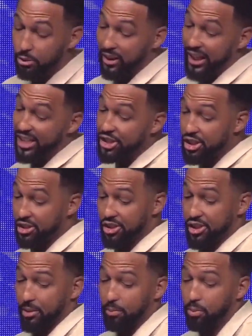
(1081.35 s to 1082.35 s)

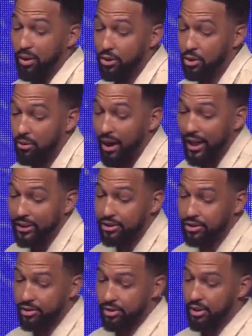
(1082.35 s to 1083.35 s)
relationship with
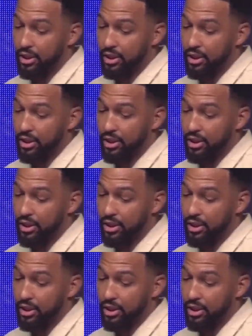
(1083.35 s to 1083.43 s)
Christ